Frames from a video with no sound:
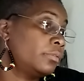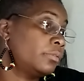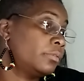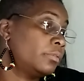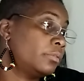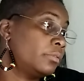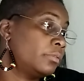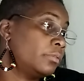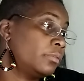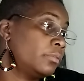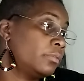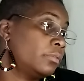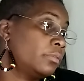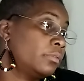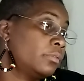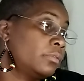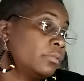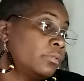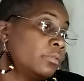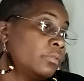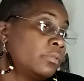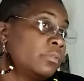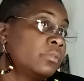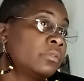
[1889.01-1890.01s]

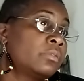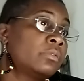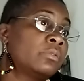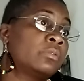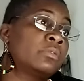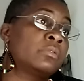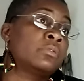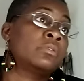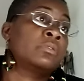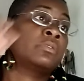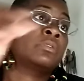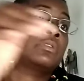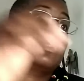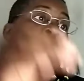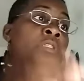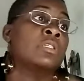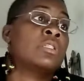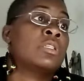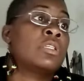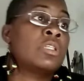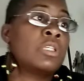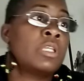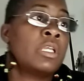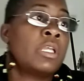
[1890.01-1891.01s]
resuscitation if needed,
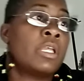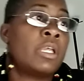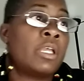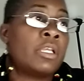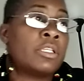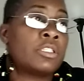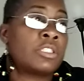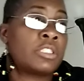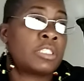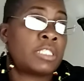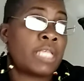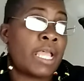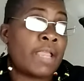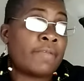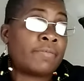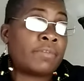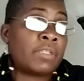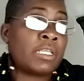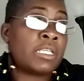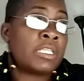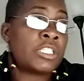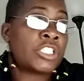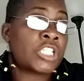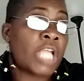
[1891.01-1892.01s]
and keep the
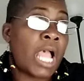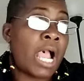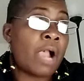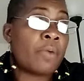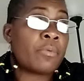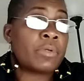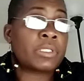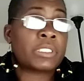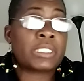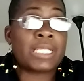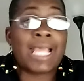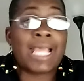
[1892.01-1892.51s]
victim warm.